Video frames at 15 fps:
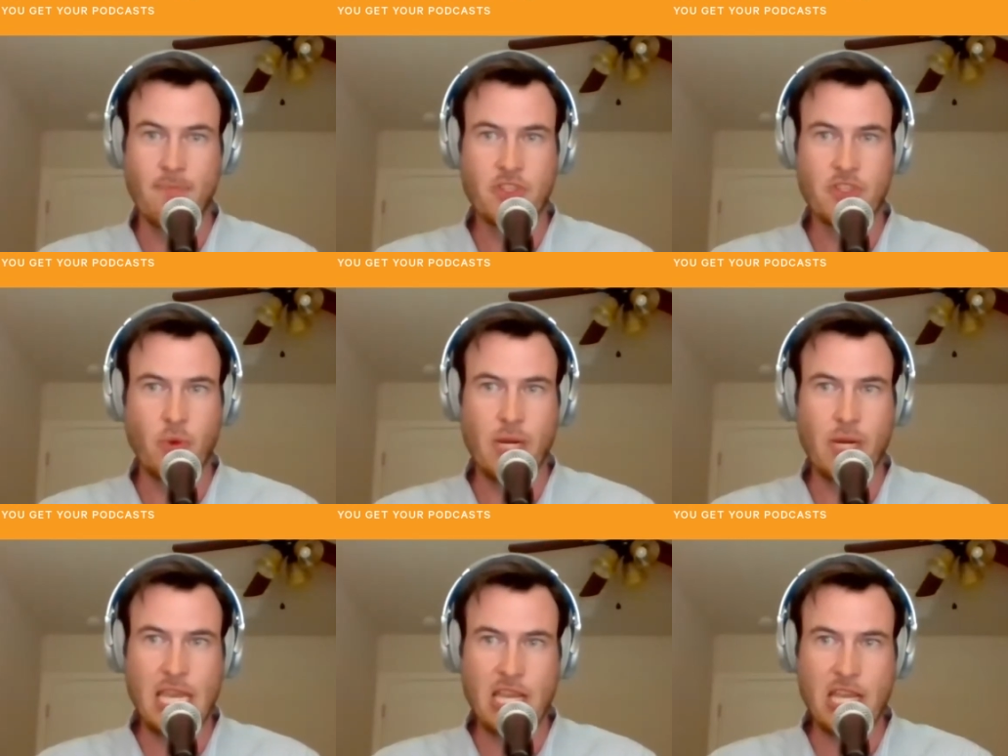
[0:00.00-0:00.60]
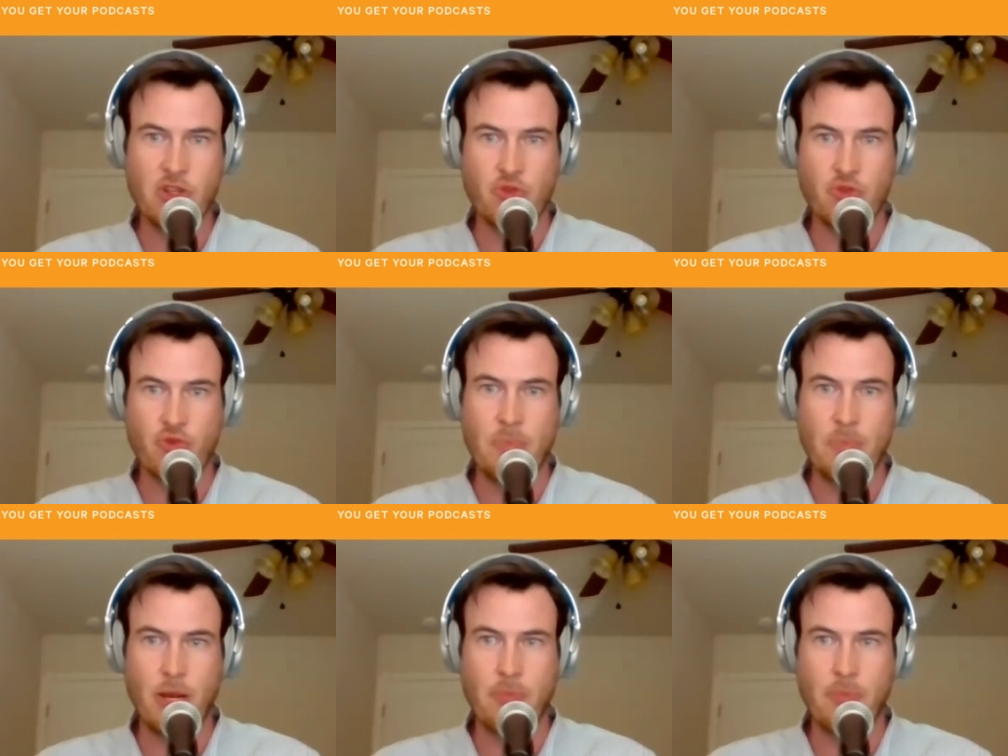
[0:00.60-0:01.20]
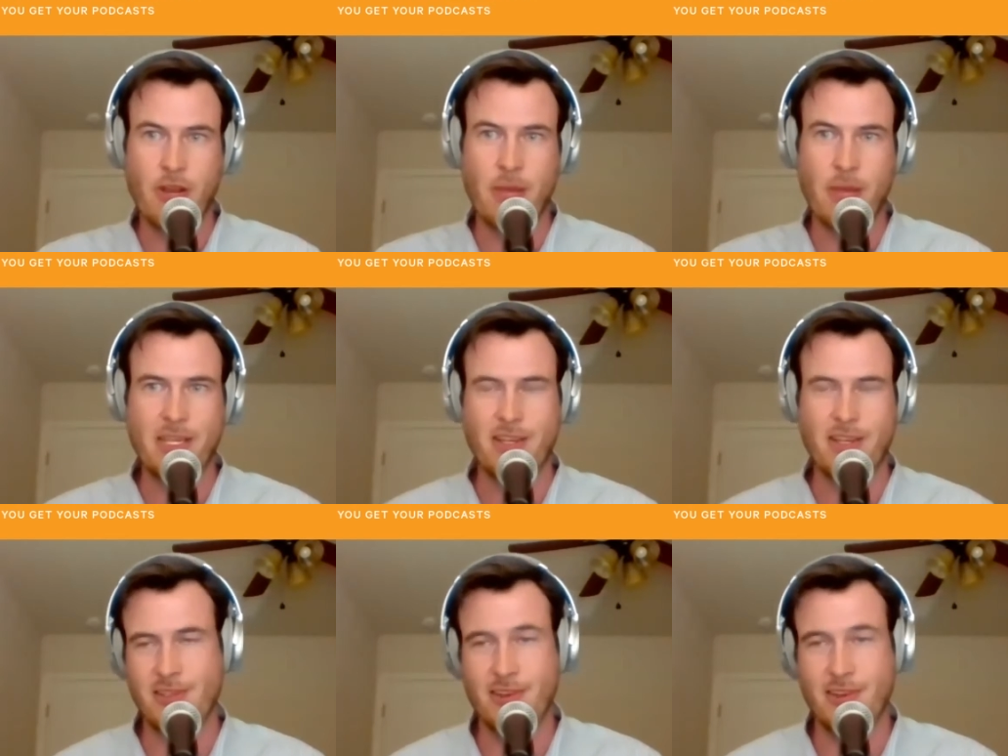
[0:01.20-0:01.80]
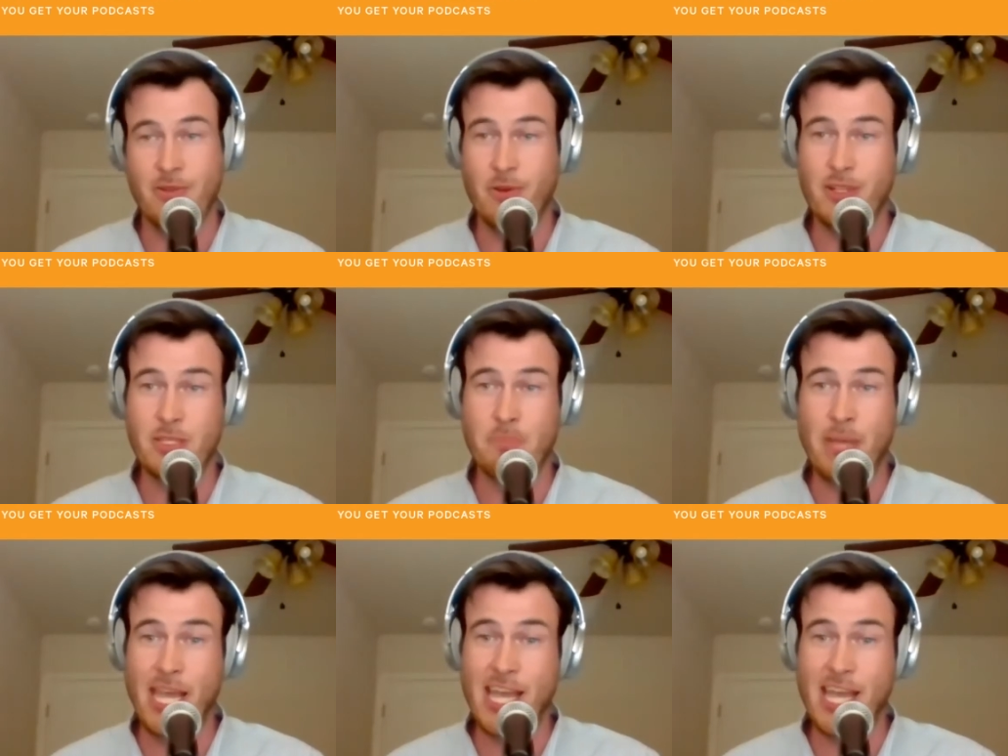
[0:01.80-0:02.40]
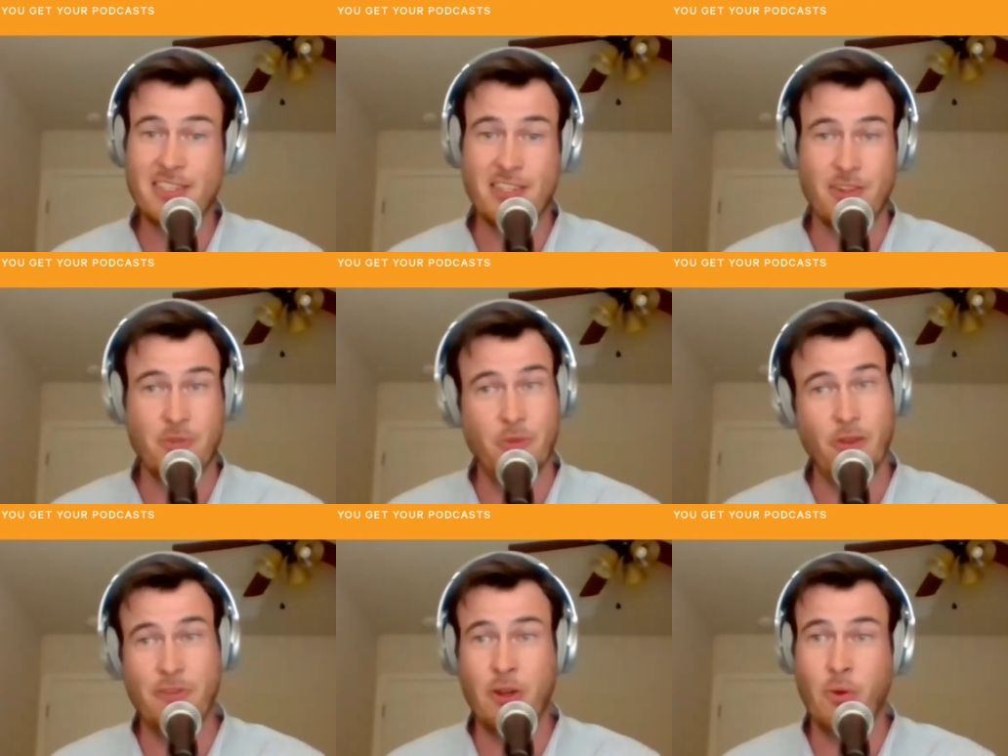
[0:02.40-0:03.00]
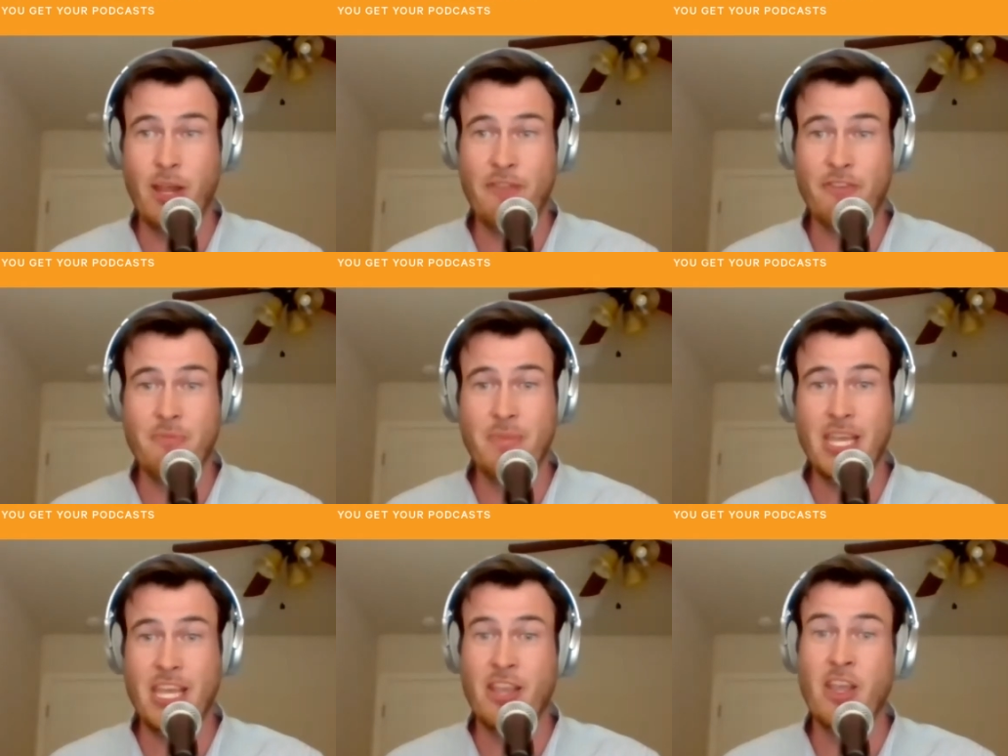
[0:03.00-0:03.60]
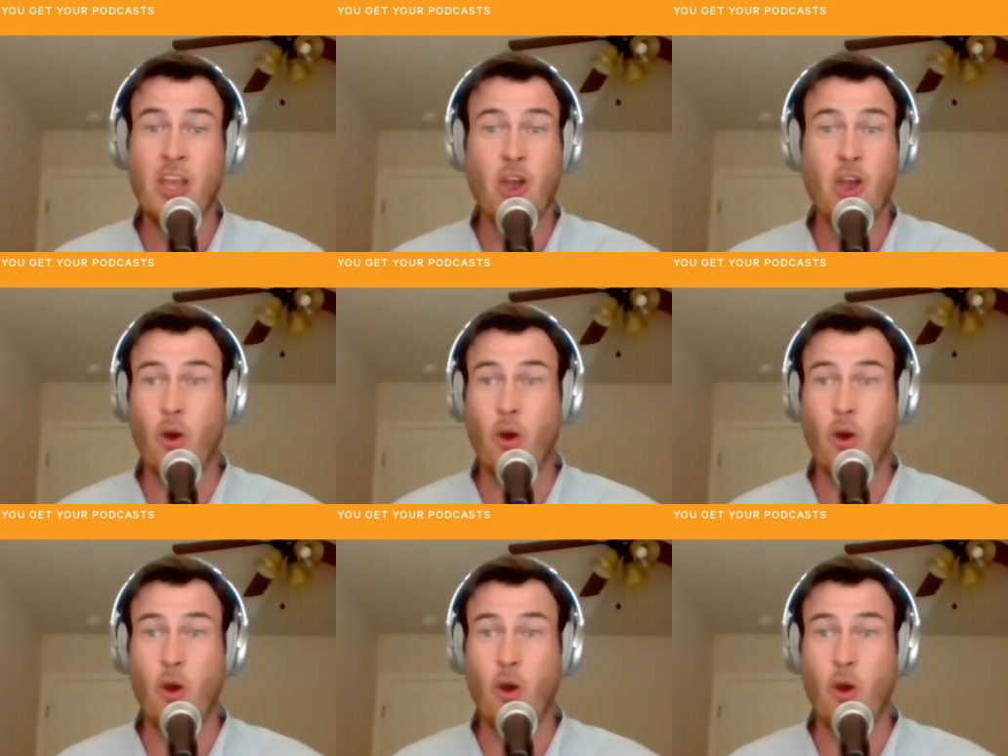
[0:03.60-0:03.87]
So when he hears rip, rip, rip, he goes, oh, well, it's pass and they're moving away from me.